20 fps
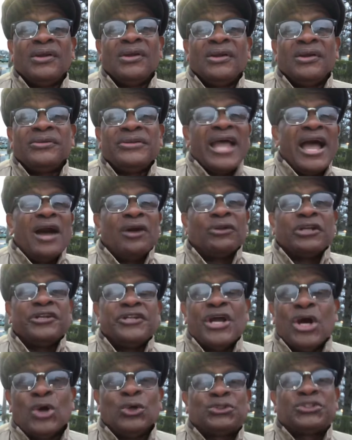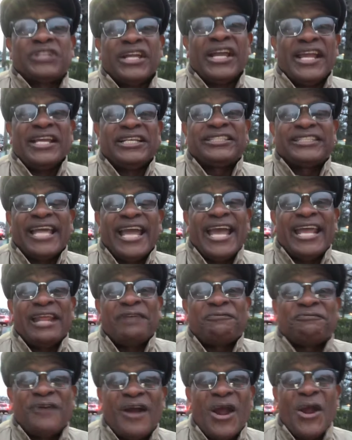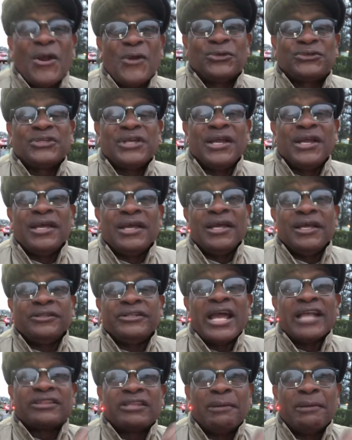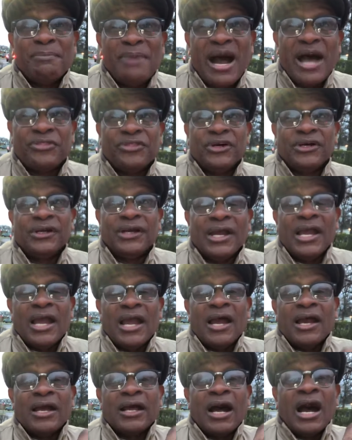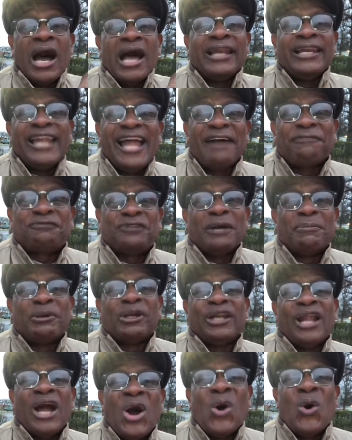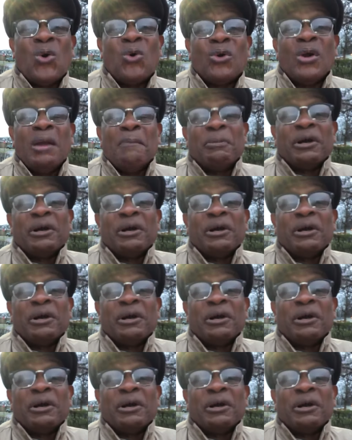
Now, the news thing said at first that the mother left them alone,